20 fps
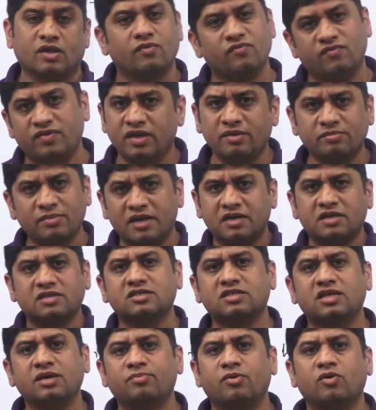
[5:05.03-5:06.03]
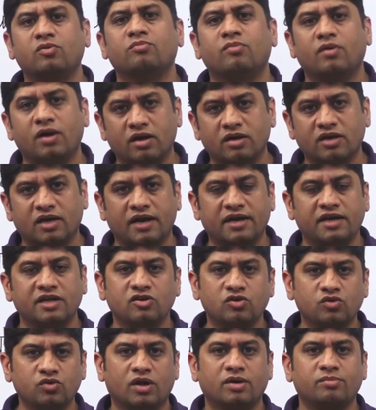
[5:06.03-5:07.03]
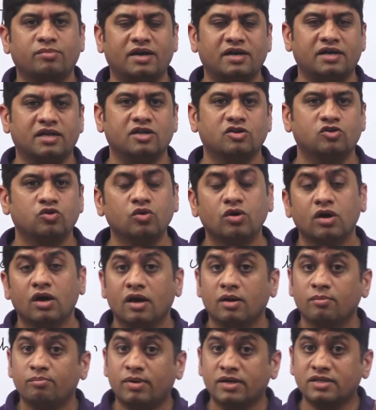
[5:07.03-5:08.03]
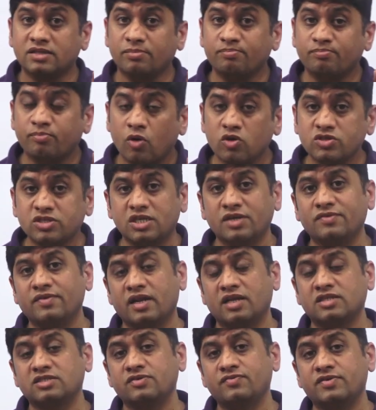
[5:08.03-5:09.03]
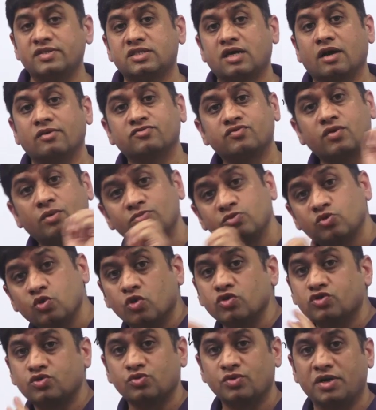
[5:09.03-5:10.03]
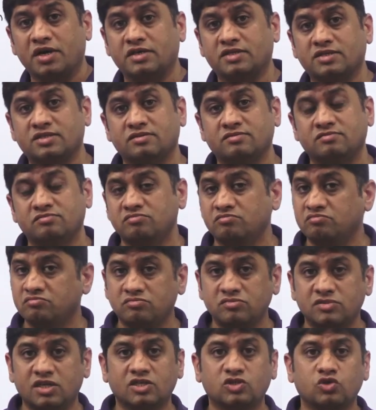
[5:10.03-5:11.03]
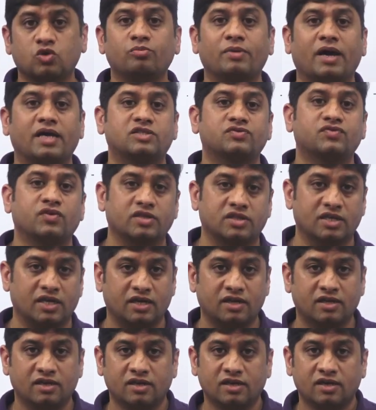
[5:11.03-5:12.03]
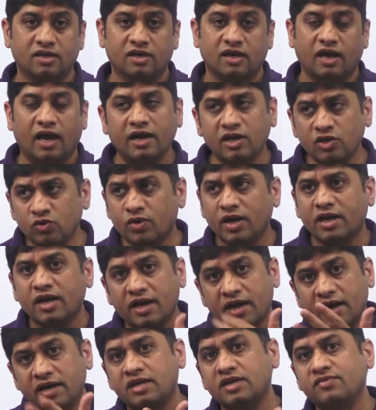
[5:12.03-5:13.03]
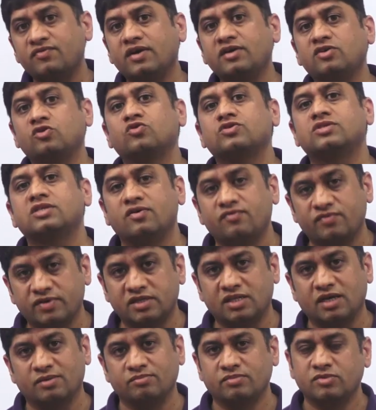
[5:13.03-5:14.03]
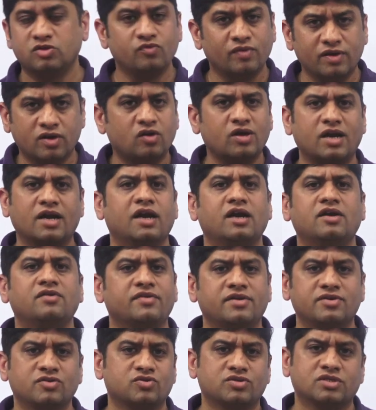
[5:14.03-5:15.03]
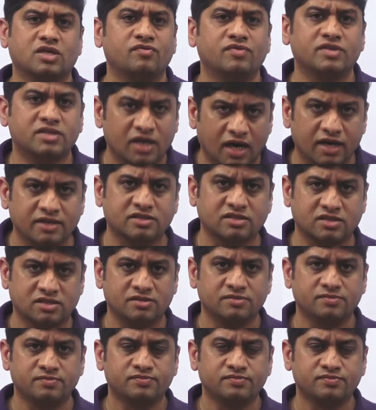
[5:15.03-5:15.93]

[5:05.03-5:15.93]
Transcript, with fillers: We mentors keep on guiding you and mentoring you, but the positive energy which comes from those students, there is no match for that. And you can identify yourself with them. You will not identify yourself with us,